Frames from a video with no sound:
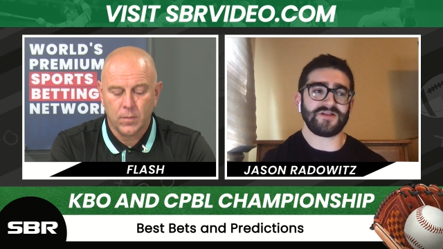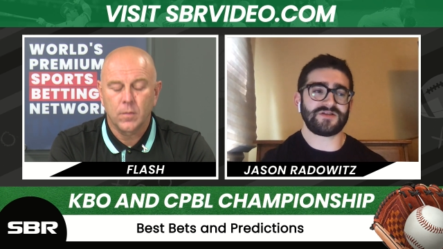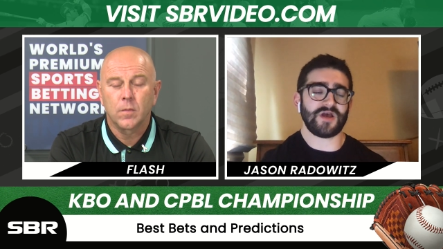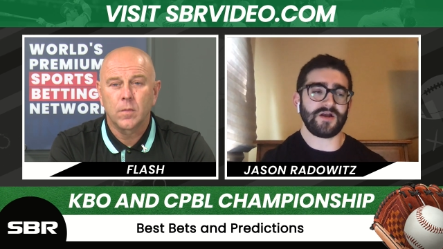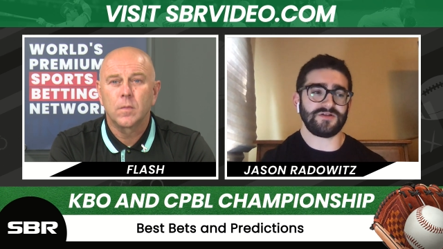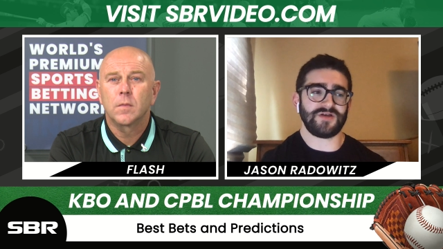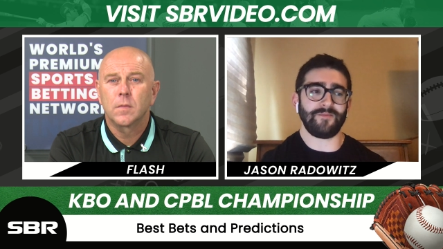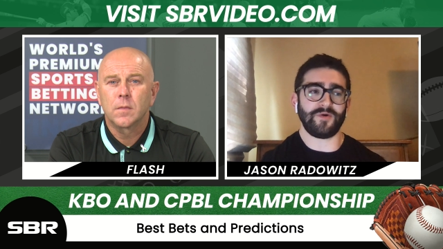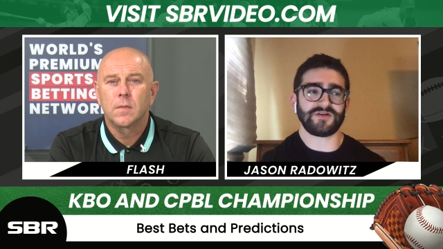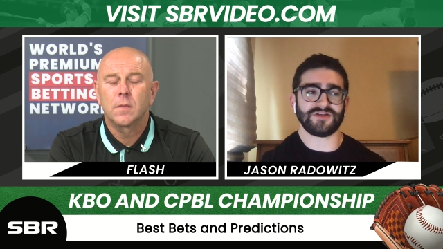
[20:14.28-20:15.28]
Speaker 1: that on
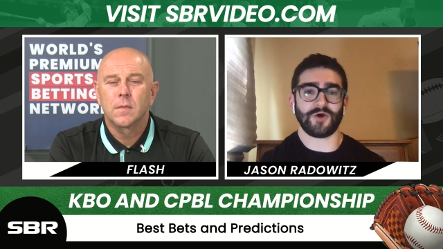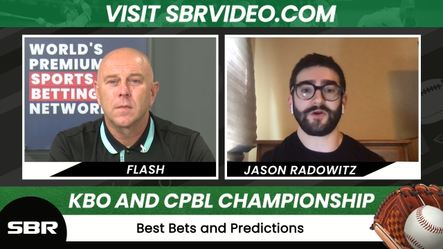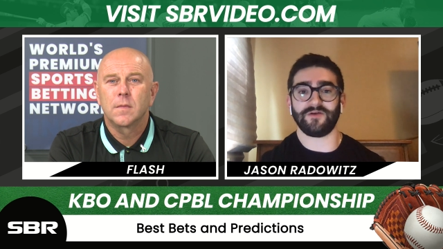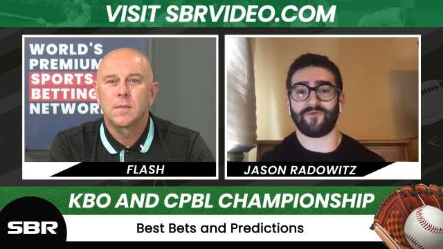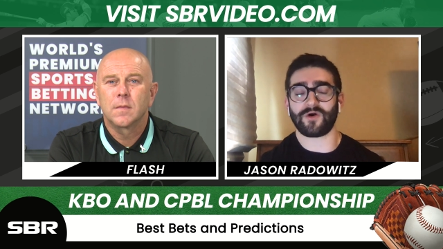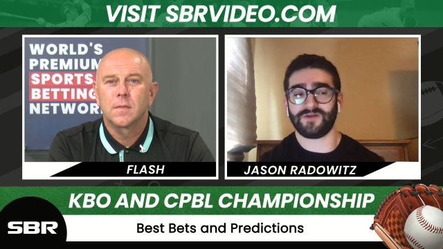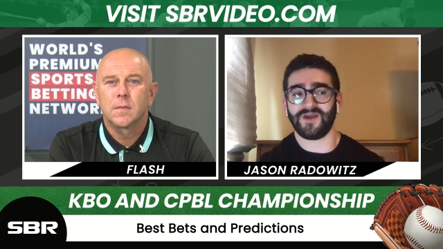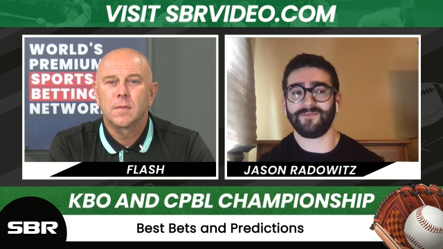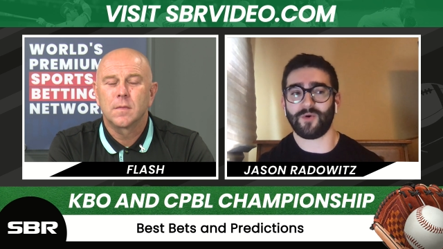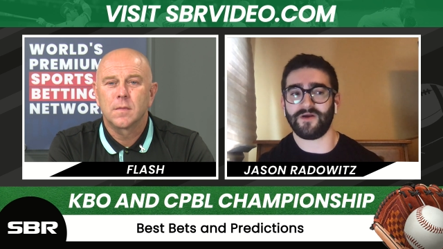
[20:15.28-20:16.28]
some books is going to
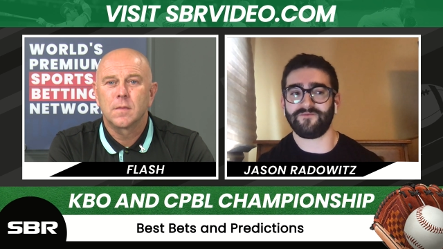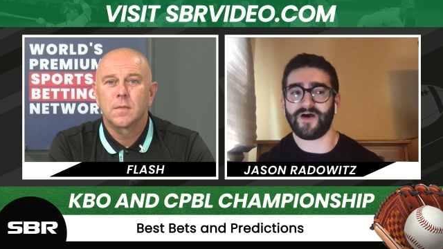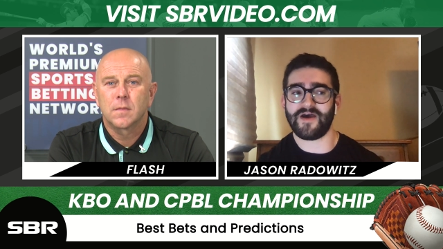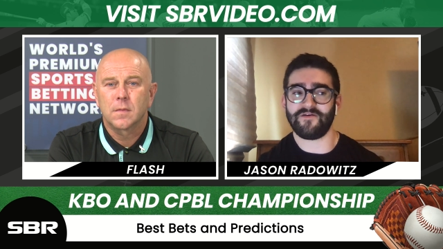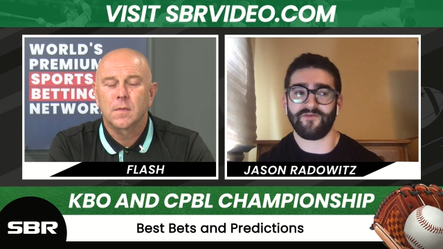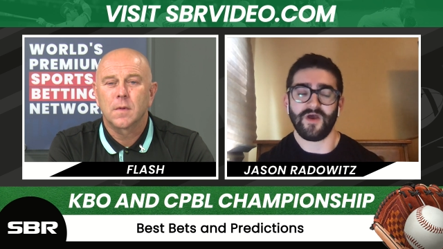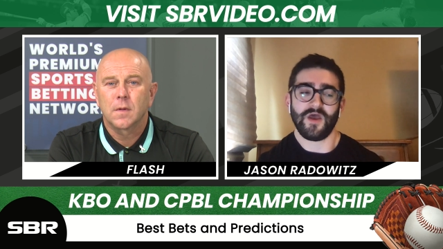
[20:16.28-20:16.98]
14.5.